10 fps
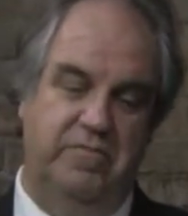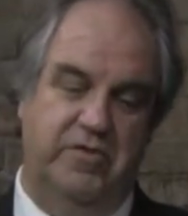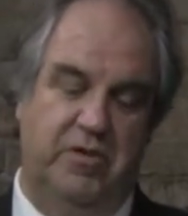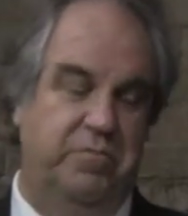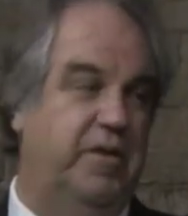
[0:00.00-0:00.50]

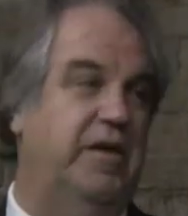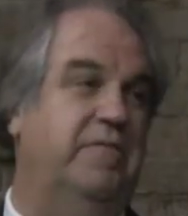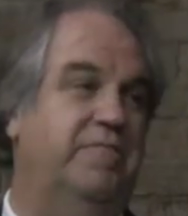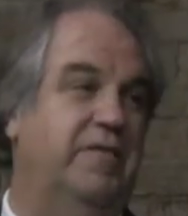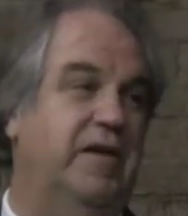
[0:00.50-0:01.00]
to be,
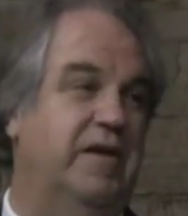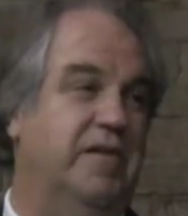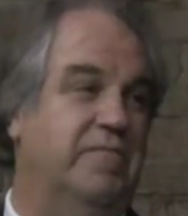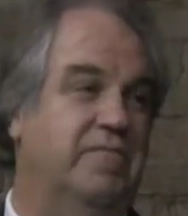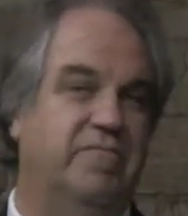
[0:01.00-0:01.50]

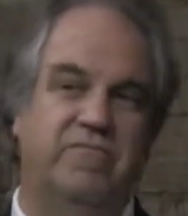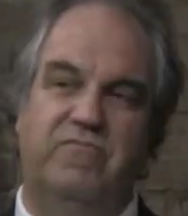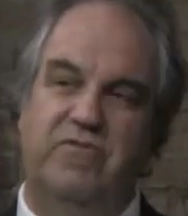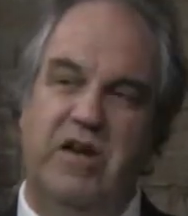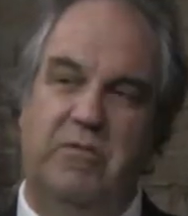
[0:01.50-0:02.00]

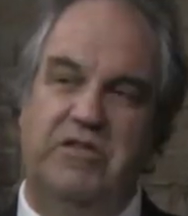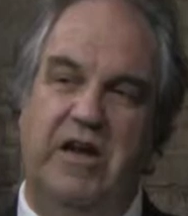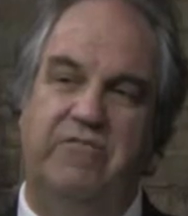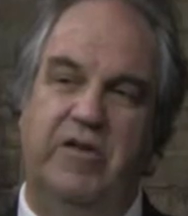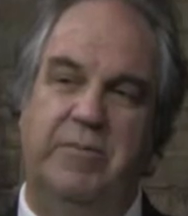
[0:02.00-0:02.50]
shall we
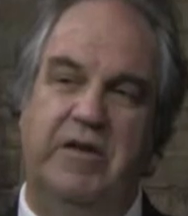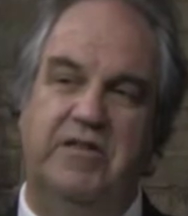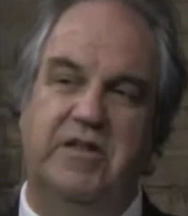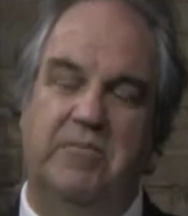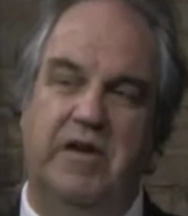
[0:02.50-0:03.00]
say,
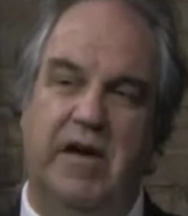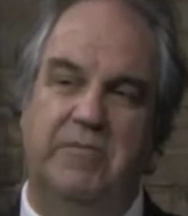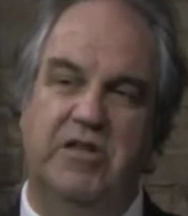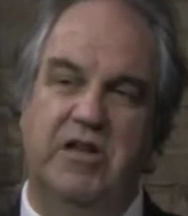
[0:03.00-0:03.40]
flippant sometimes.